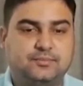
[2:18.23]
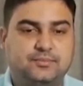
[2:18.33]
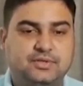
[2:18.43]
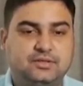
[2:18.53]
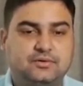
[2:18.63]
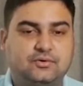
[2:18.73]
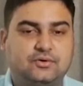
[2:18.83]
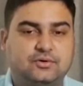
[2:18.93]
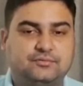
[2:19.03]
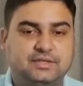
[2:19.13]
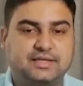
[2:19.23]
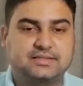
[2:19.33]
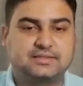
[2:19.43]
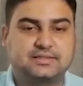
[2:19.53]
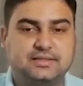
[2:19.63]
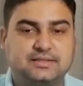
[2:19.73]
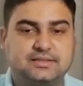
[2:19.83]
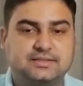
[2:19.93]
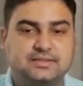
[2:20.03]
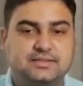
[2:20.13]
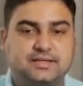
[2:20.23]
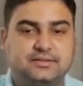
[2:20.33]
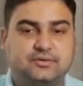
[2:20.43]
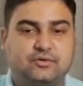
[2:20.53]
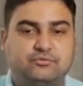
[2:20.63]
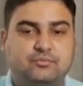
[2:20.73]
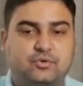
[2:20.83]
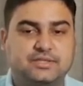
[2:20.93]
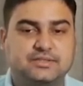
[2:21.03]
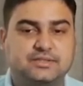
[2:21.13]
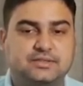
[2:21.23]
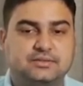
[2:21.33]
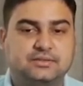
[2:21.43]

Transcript: B, or we can say this is center of buoyancy.